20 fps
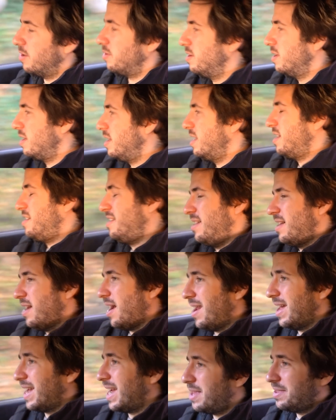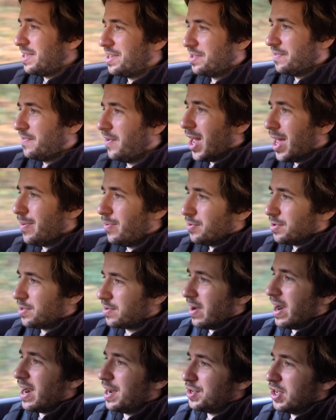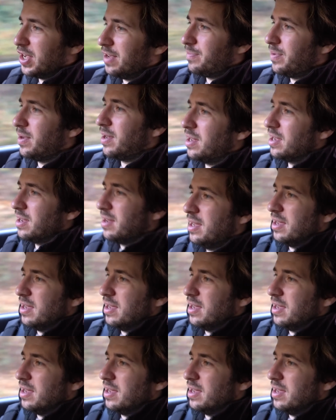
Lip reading: And I guess that's a viable strategy, but